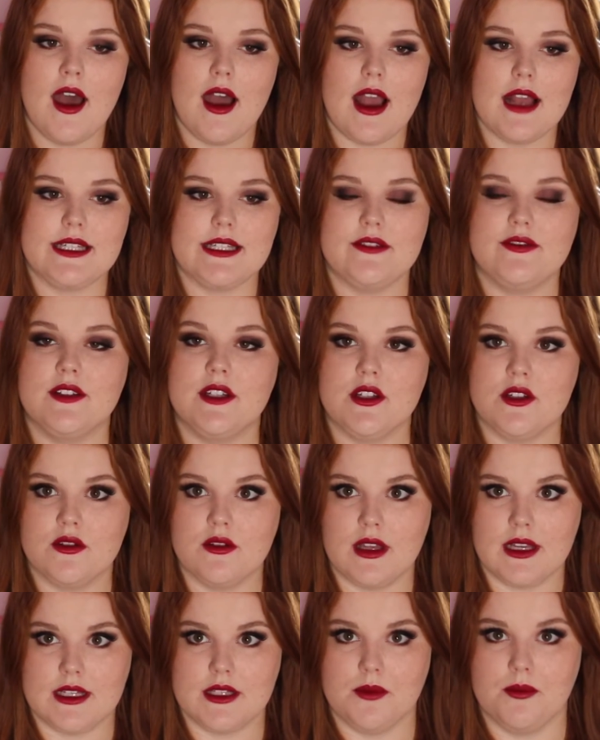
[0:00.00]
I definitely
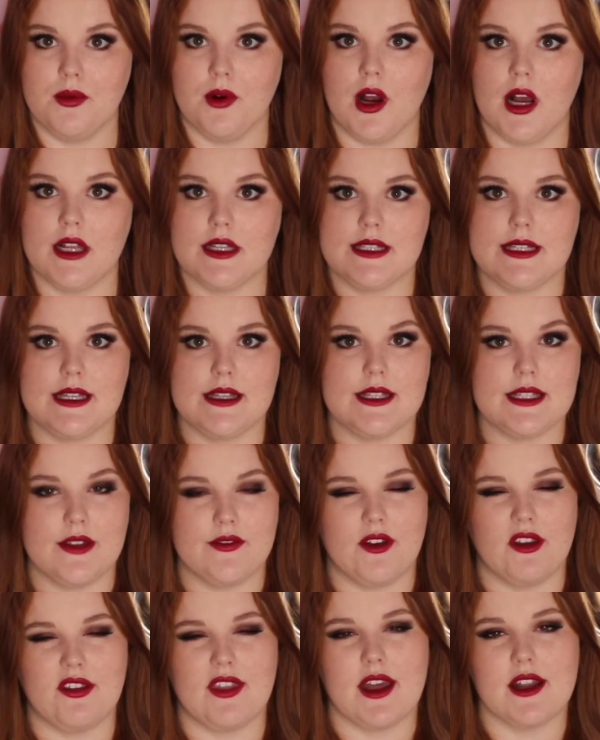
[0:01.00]
do like to bronze and
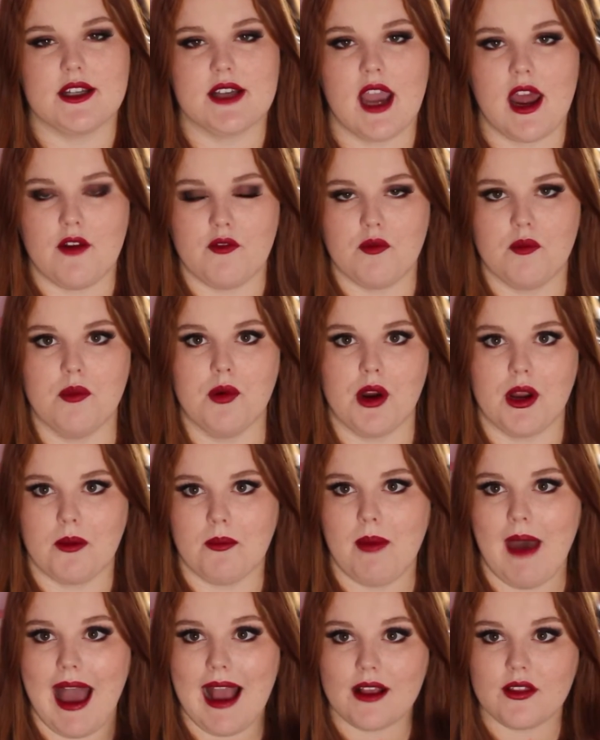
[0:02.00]
stuff like that to kind of
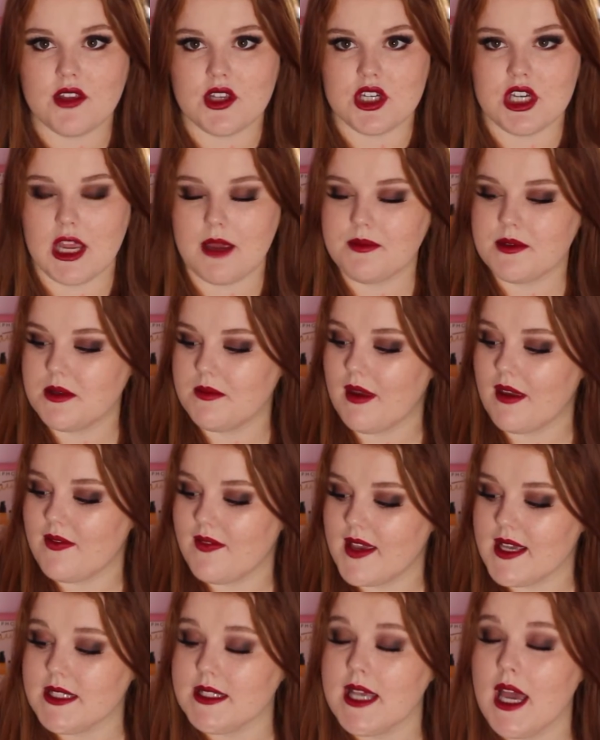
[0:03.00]
bring back the shape to my
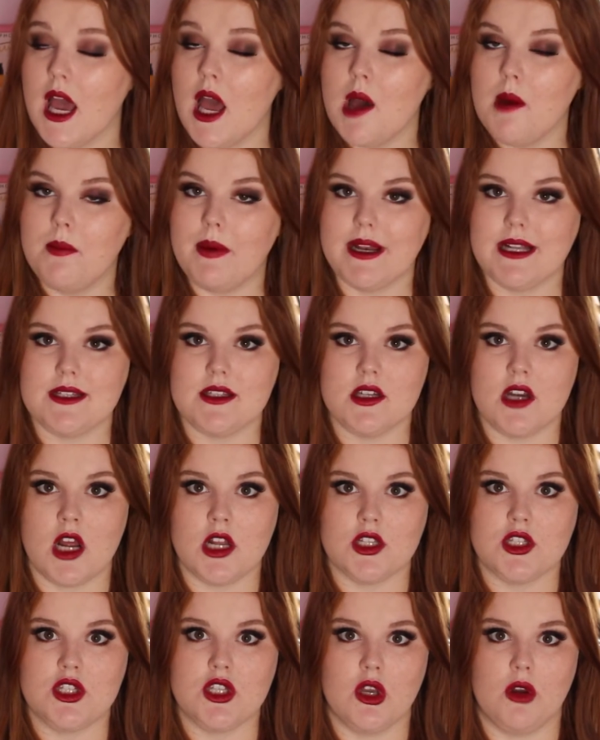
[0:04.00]
face, but it's
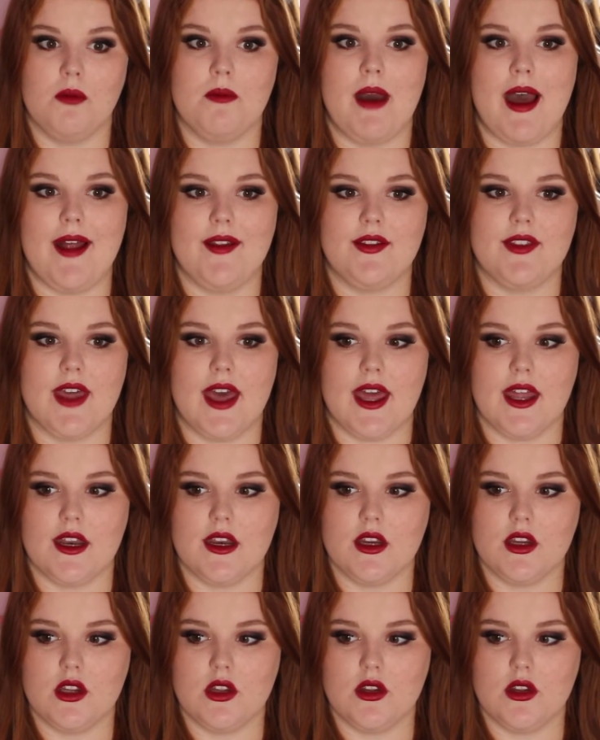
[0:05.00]
not so matte that